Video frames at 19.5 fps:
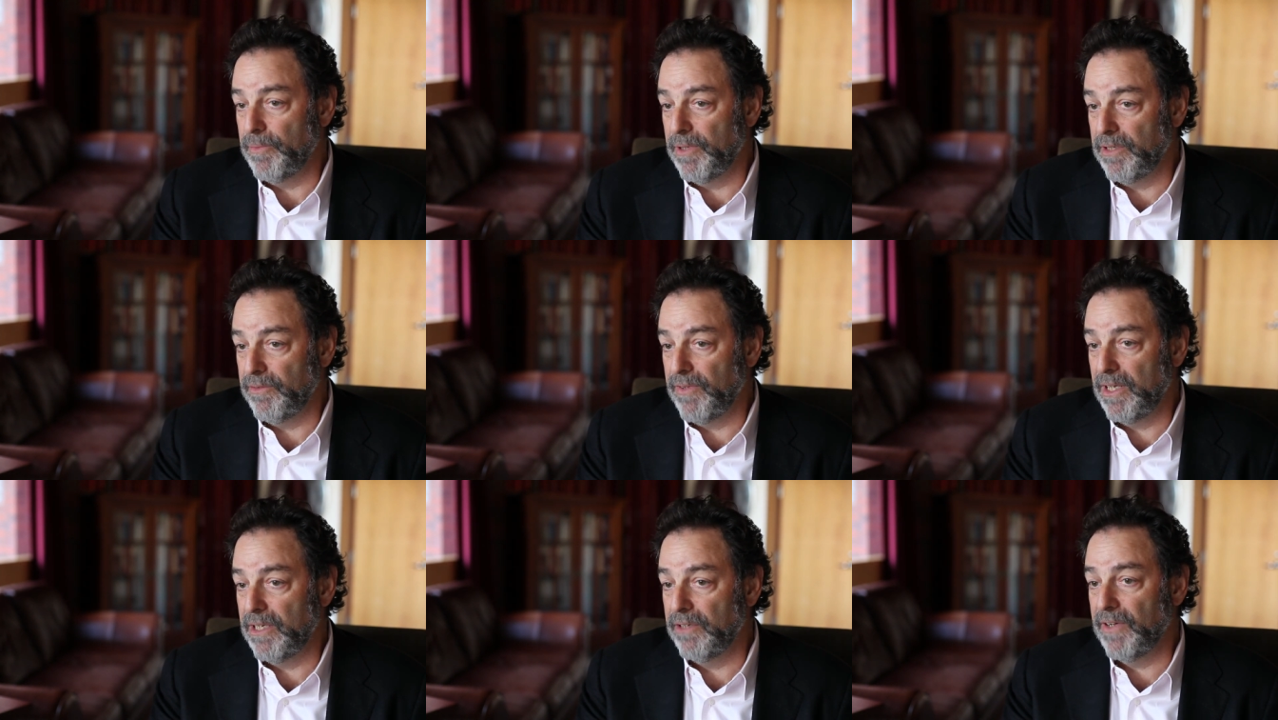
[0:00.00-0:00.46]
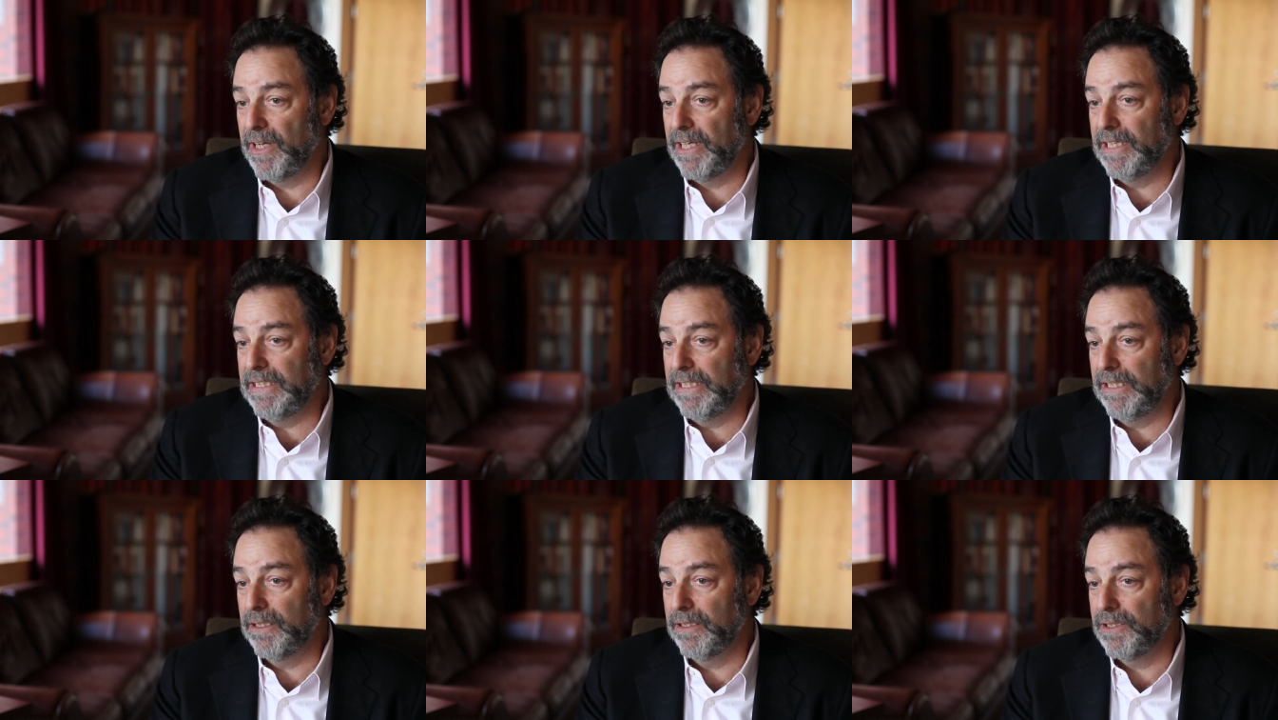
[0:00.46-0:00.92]
innovative
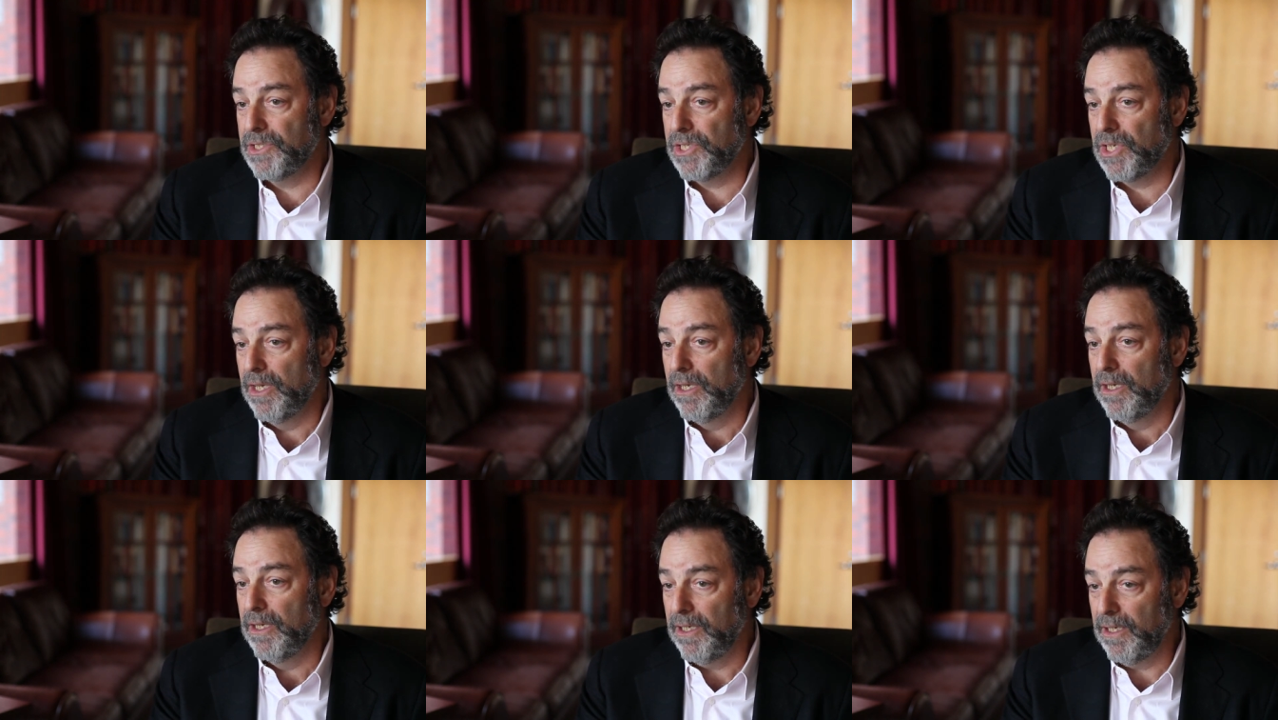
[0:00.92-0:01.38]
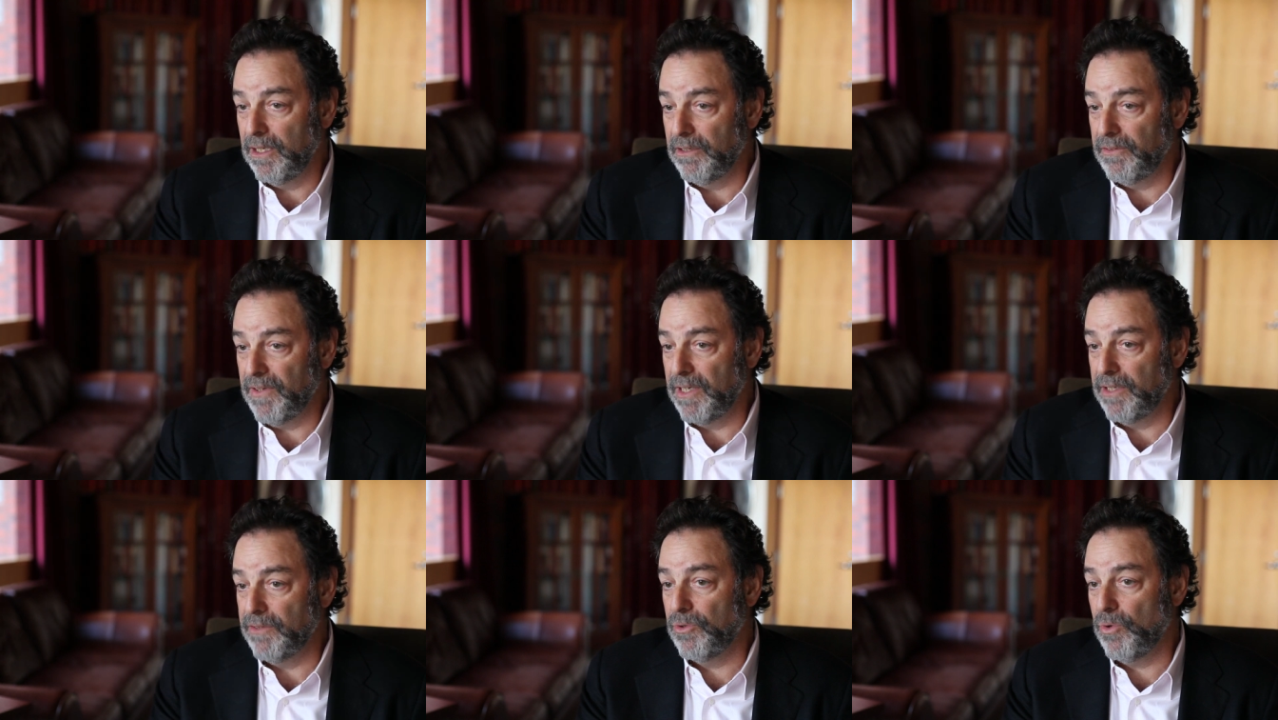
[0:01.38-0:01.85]
ideas,
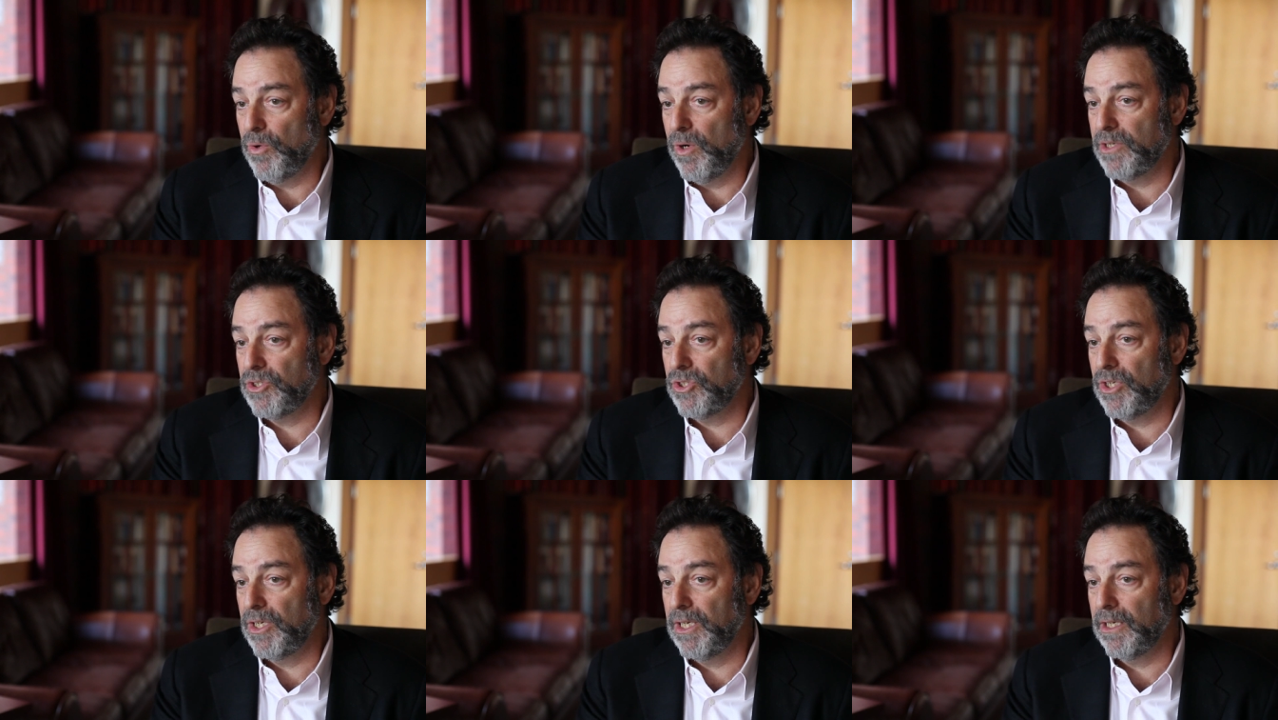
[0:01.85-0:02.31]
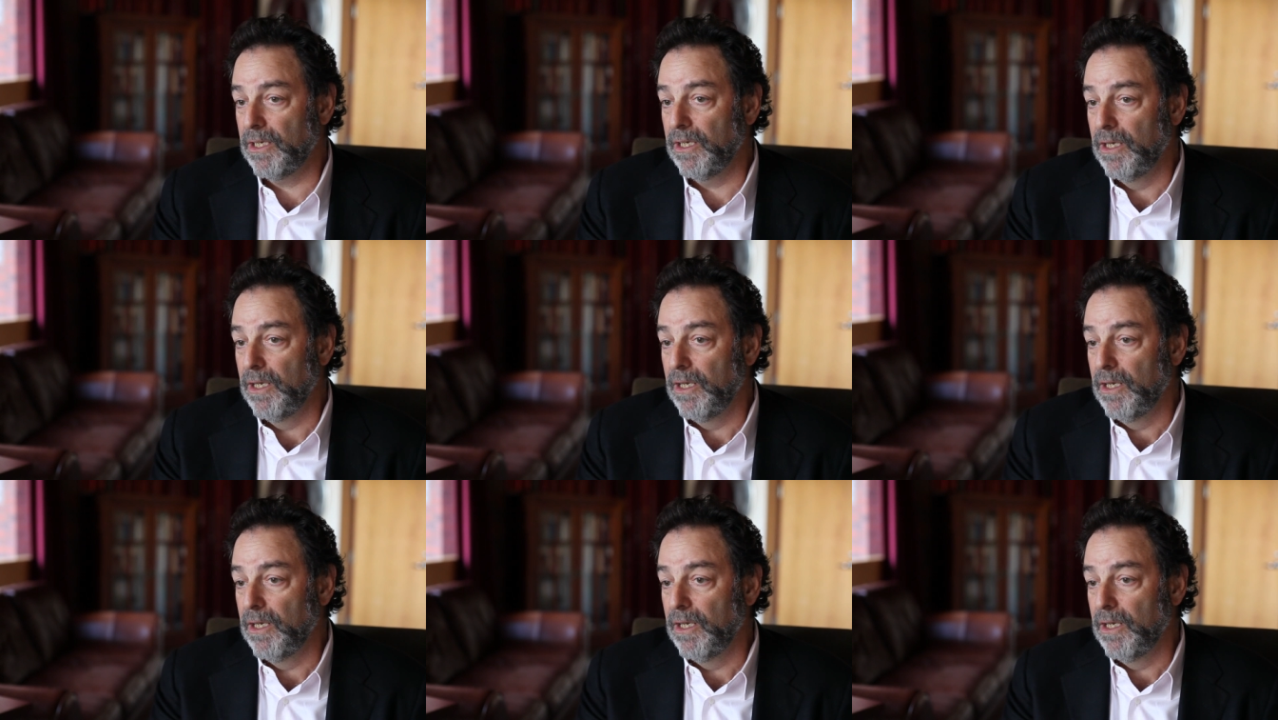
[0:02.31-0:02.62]
innovative questioning,